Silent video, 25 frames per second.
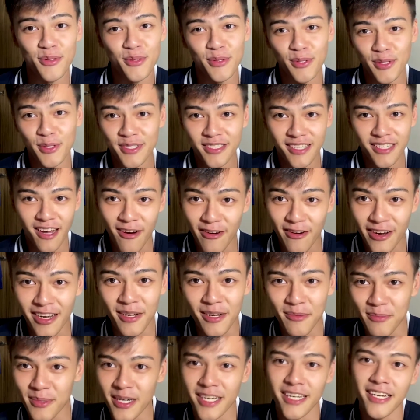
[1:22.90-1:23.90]
It was
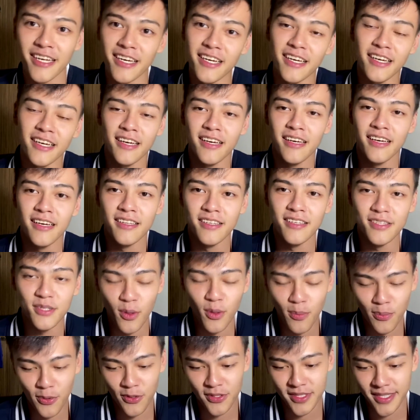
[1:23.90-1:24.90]
tiring, but this whole
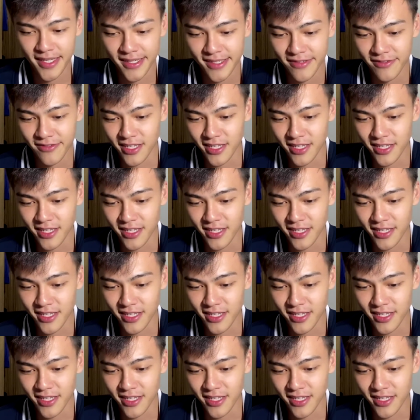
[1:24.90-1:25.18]
process